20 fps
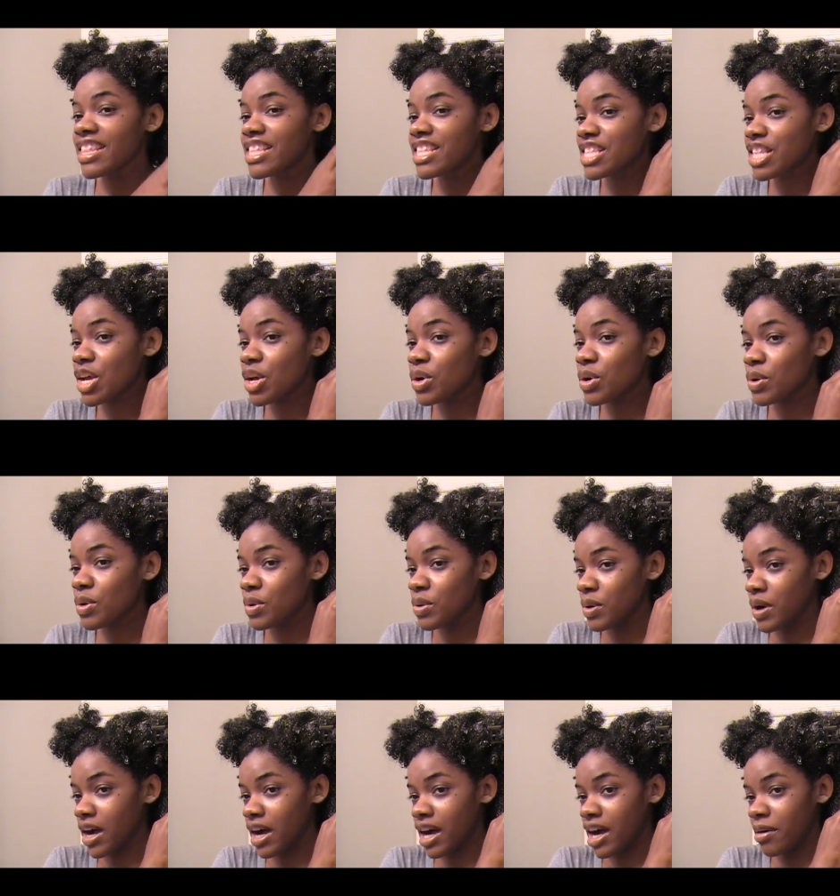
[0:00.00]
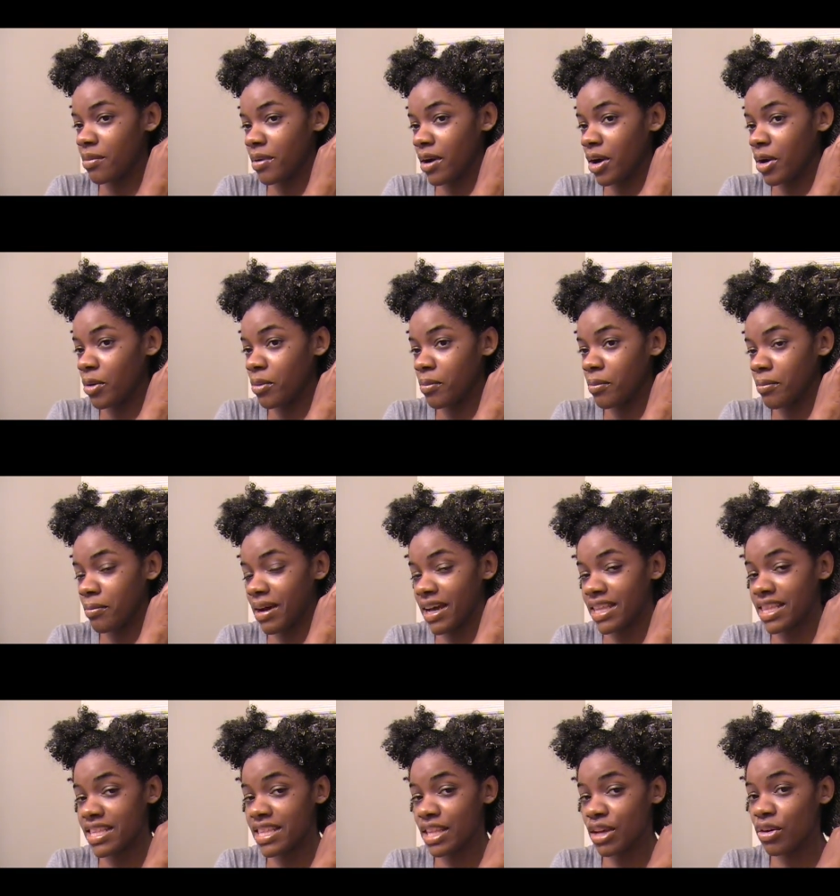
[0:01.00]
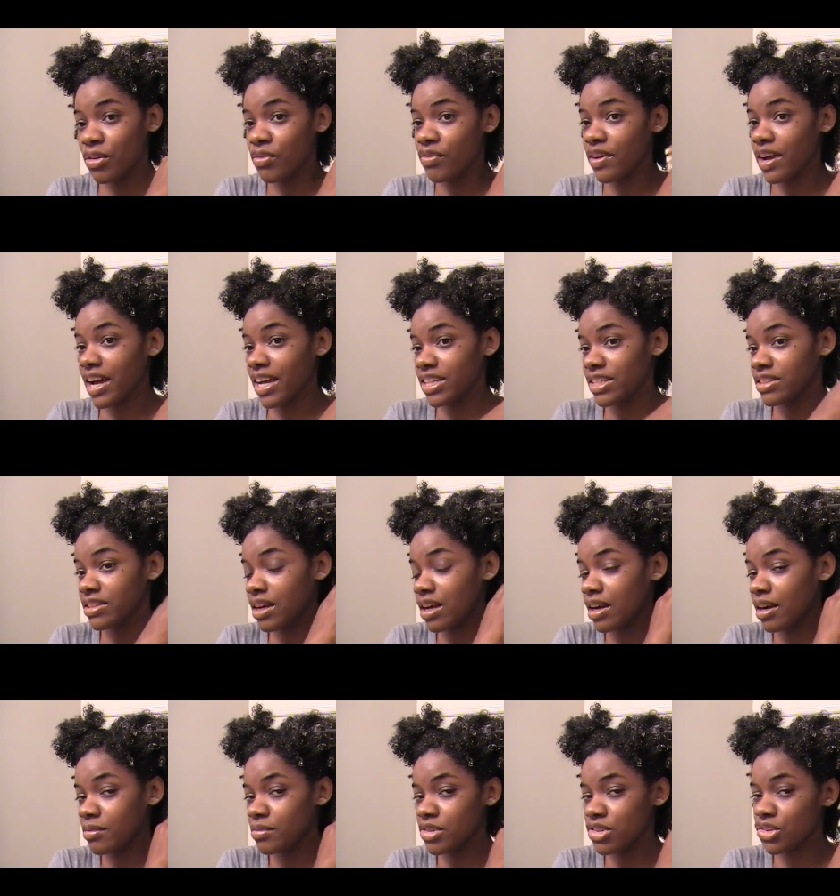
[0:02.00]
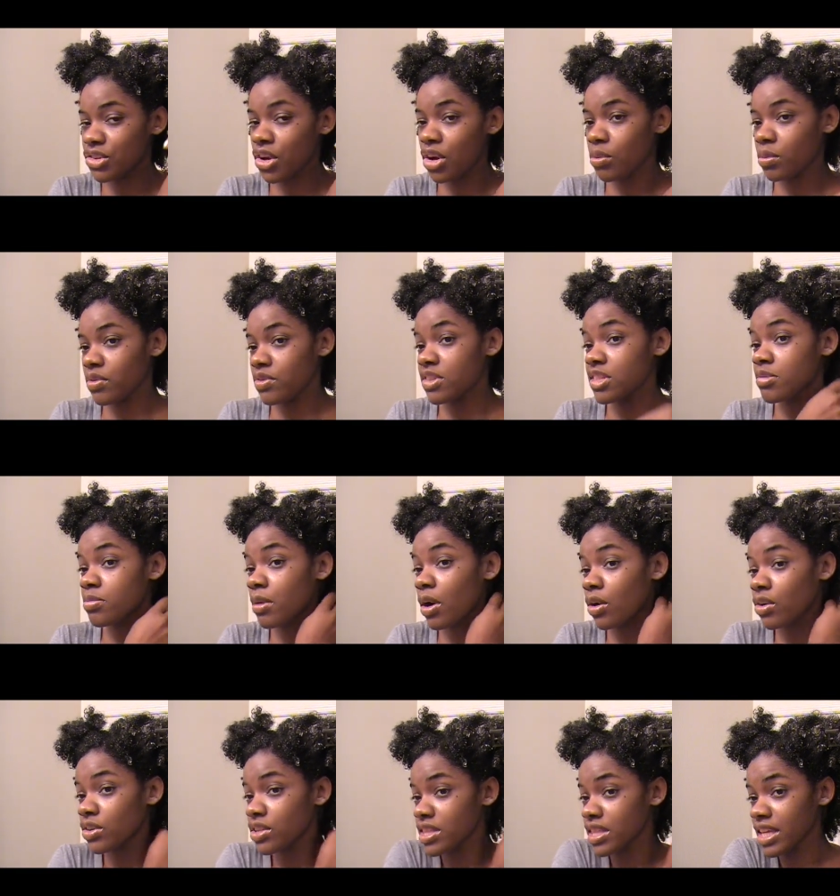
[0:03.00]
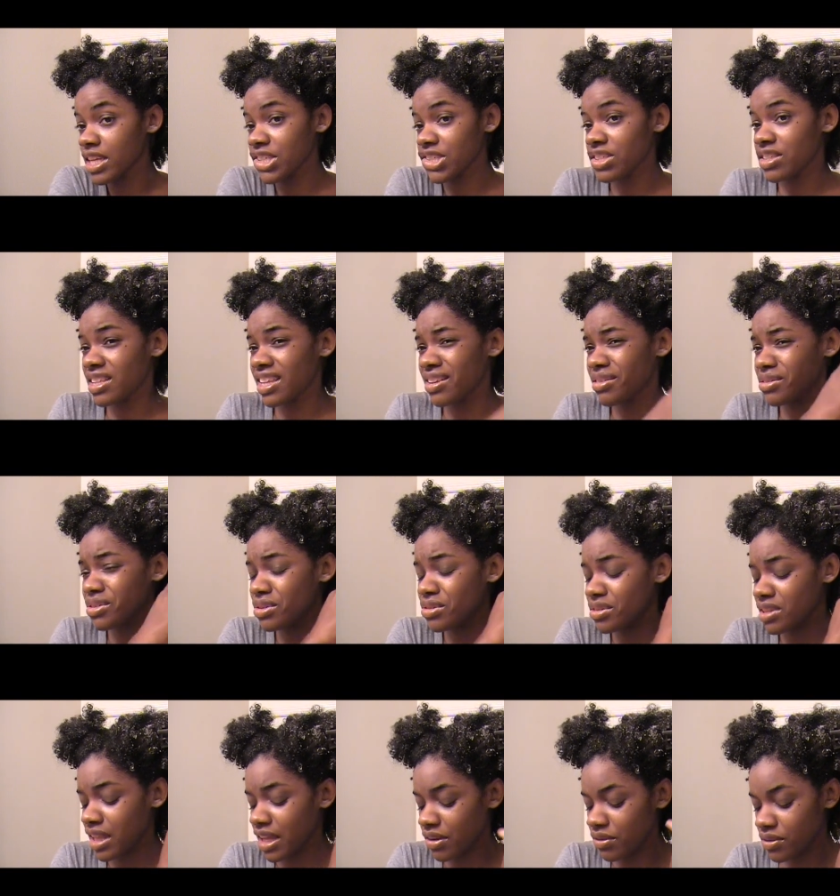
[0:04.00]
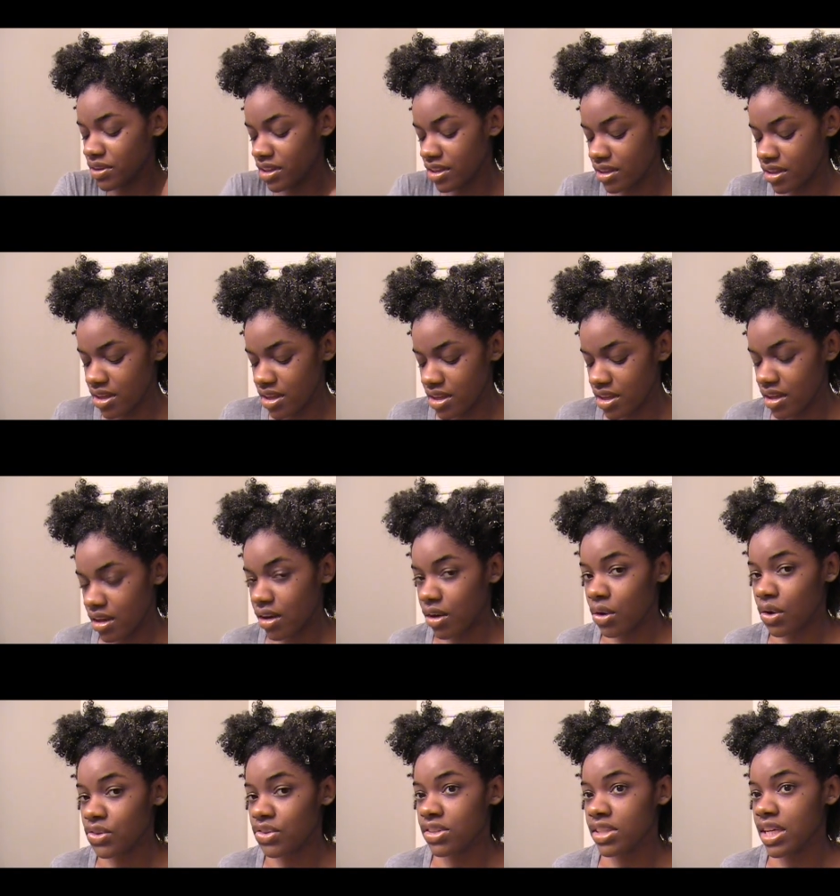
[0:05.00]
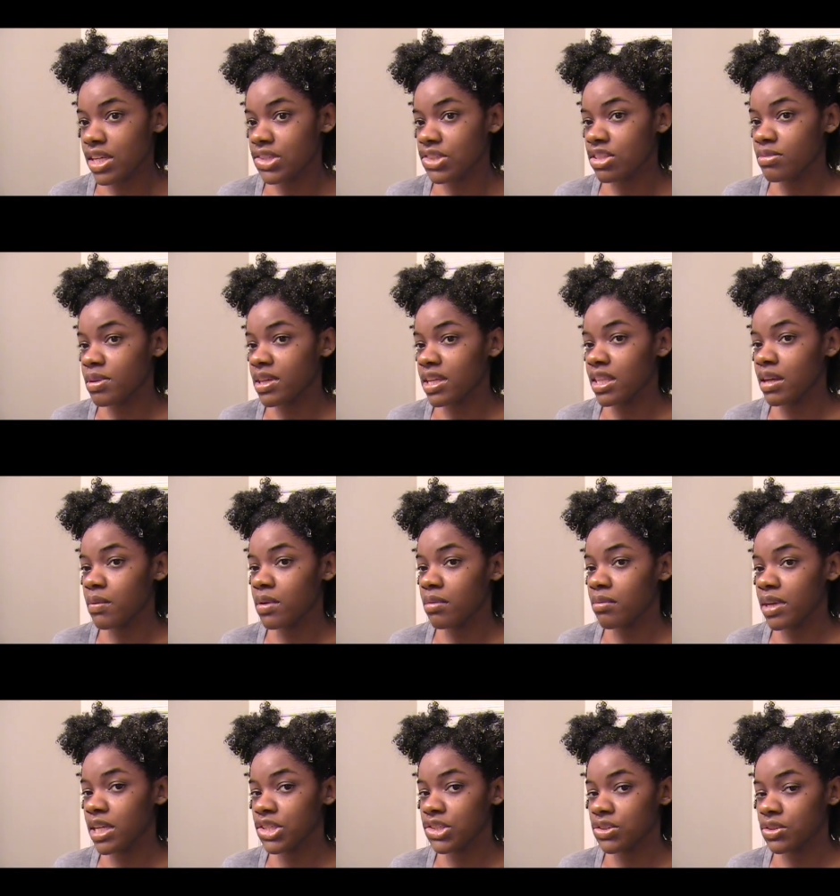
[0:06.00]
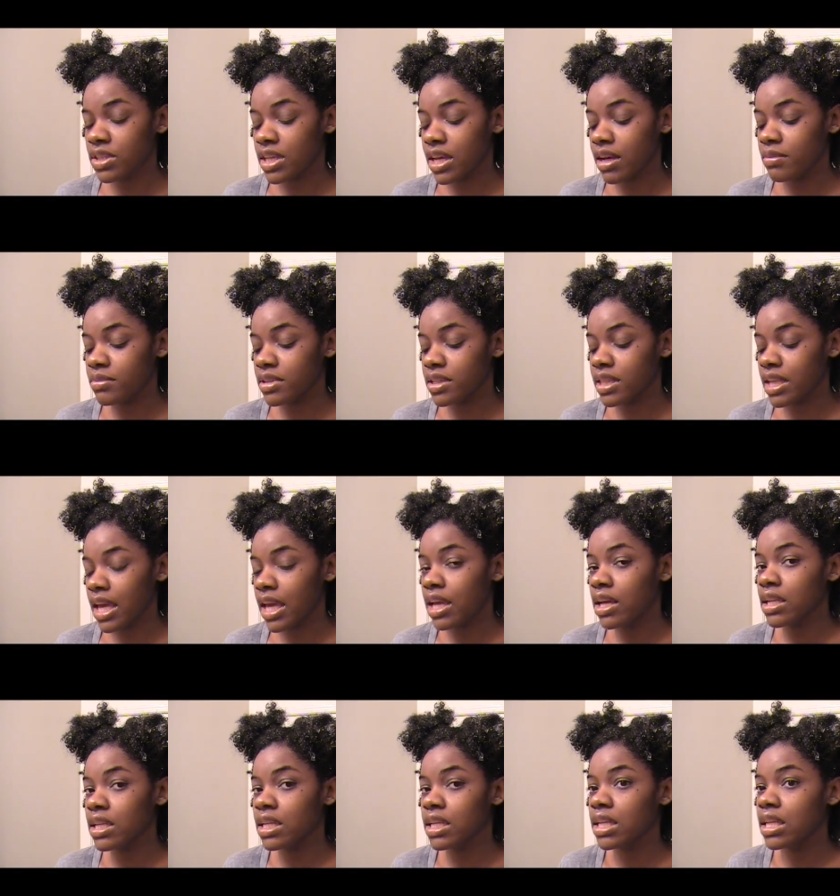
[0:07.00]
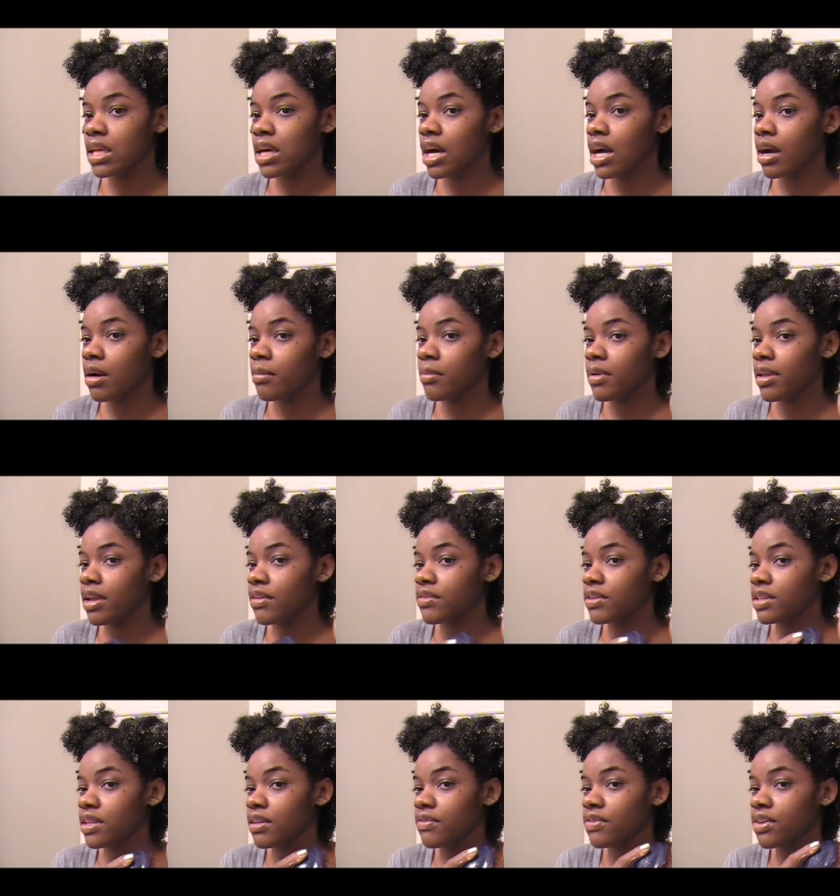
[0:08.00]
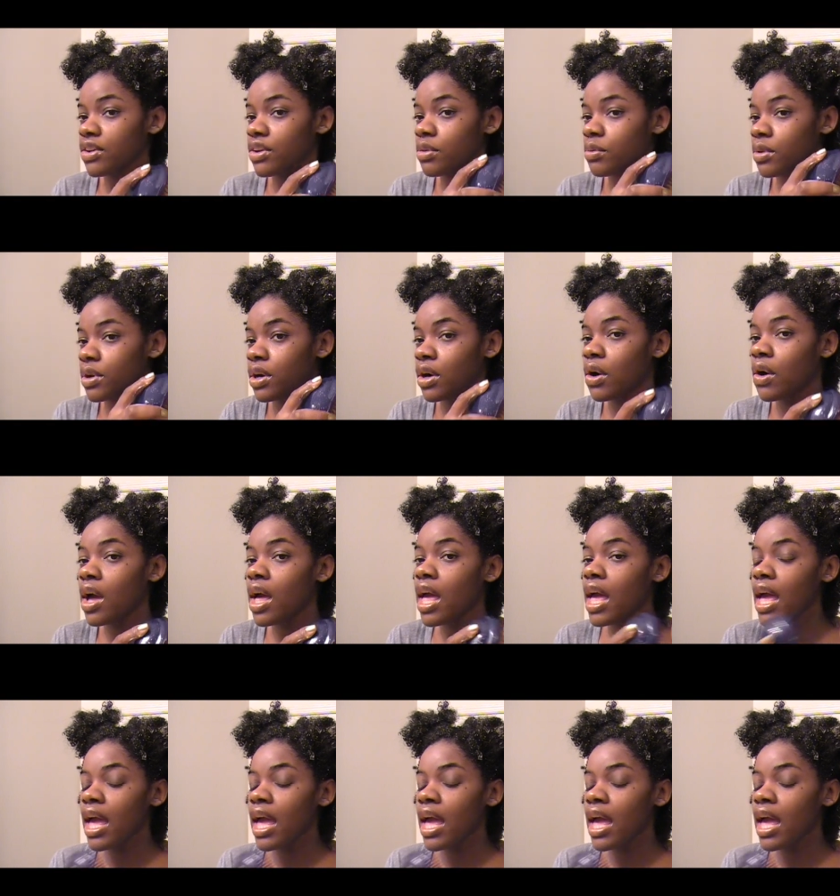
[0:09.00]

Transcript: so um, myself, I um, start with smaller sections. I don't use like really large sections because I want to make sure that I'm detangling um, everything very well.